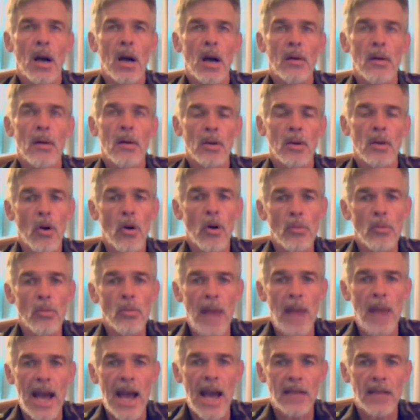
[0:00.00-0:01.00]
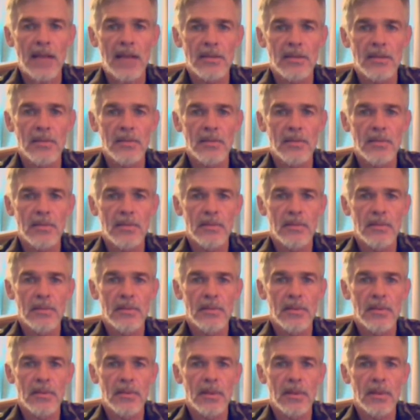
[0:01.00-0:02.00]
Gold-backed
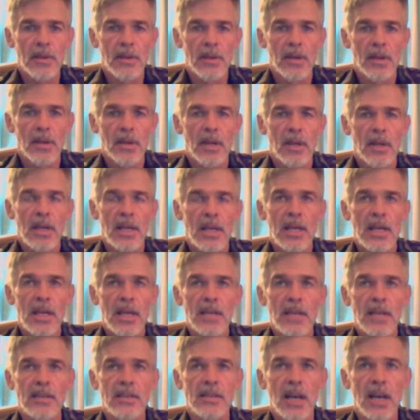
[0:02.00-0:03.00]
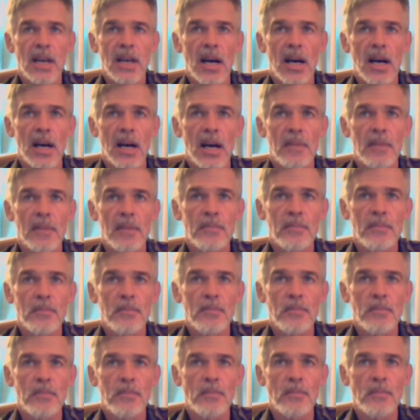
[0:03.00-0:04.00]
is
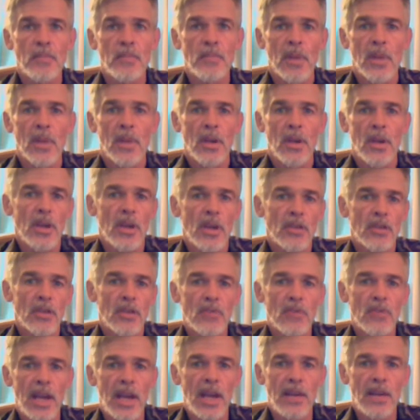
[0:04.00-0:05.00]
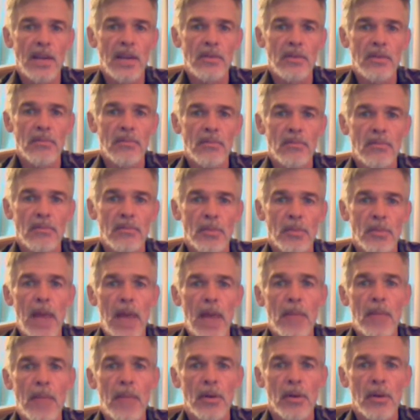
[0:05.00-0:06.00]
you can trade your
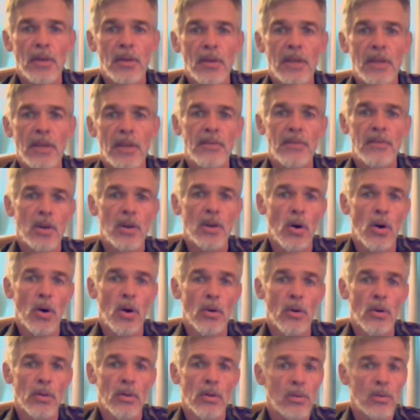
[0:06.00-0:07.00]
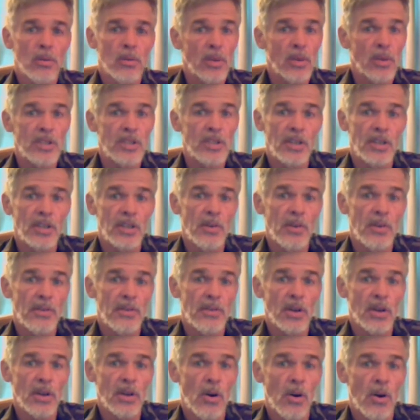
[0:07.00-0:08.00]
paper in for gold. What you do with the
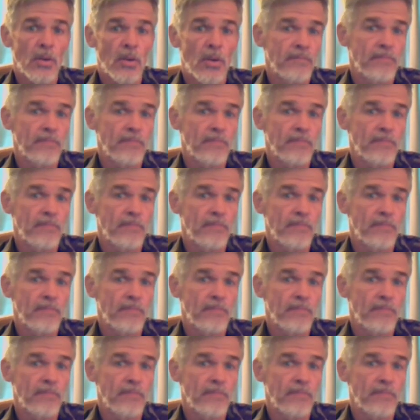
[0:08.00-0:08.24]
gold,